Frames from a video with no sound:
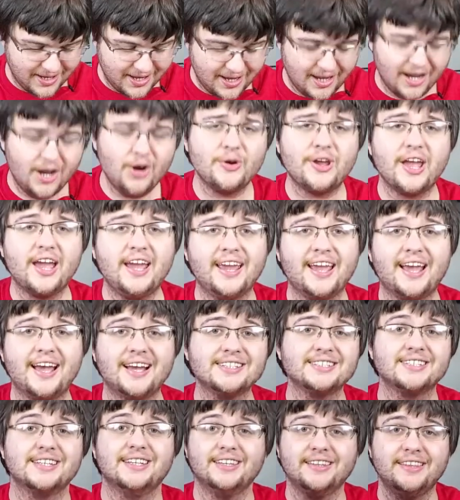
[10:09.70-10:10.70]
Okay
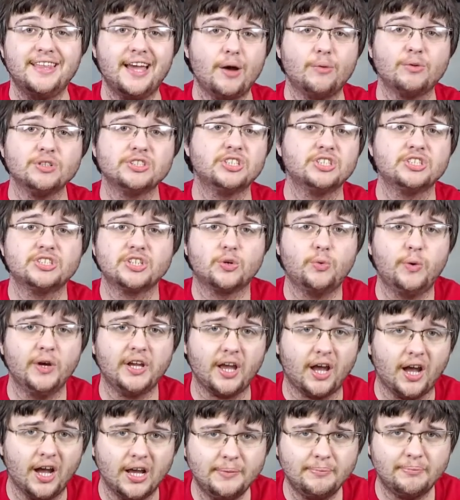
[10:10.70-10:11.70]
guys, that was just a
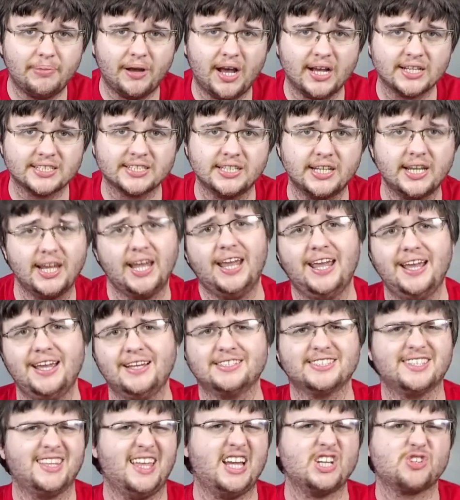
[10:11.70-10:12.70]
quick unboxing
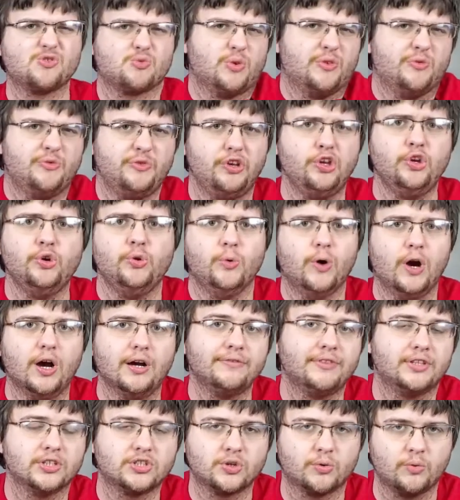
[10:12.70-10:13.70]
and / review
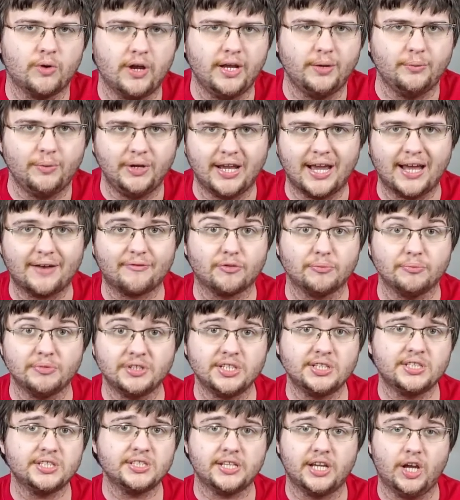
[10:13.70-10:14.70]
of the terrain we got from
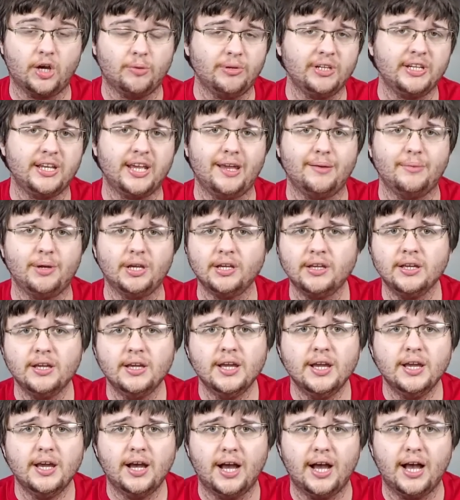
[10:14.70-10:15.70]
Dented Helmet Gaming
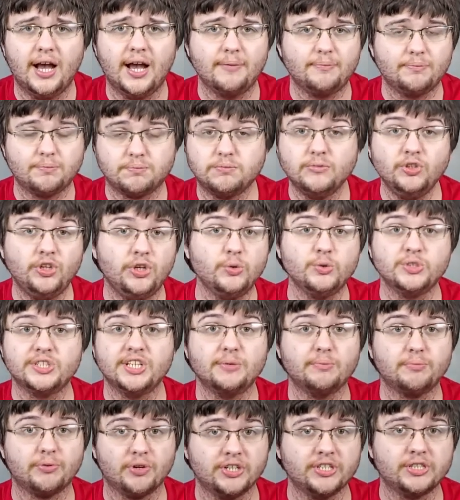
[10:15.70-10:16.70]

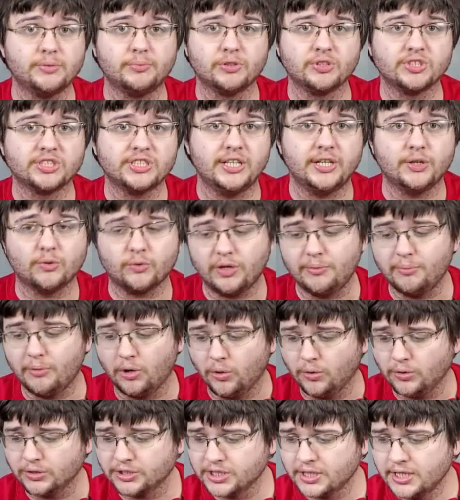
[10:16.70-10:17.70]
using printable scenery
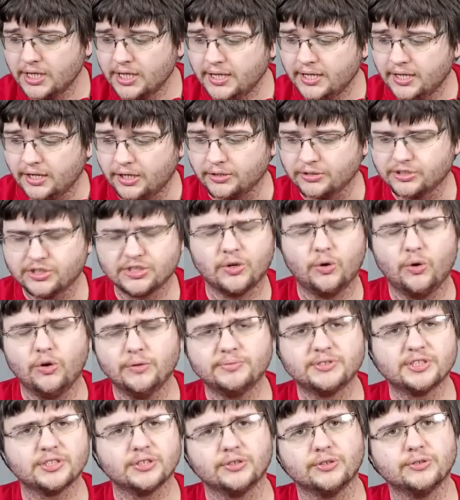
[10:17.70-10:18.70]
molds or
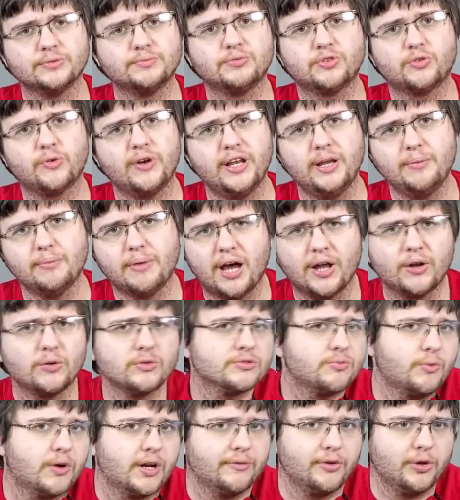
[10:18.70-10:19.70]
sculpts or 3D models,
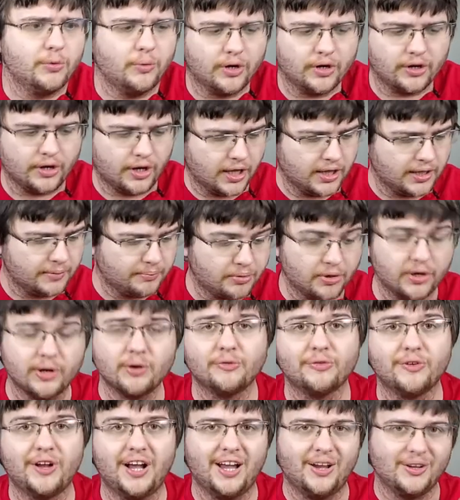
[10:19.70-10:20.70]
whatever you want to call it, printer
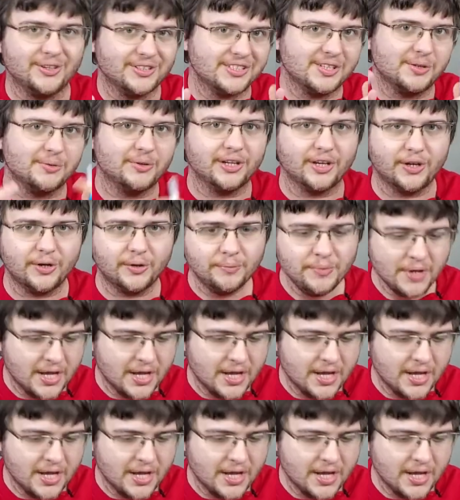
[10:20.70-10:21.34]
files, there we go.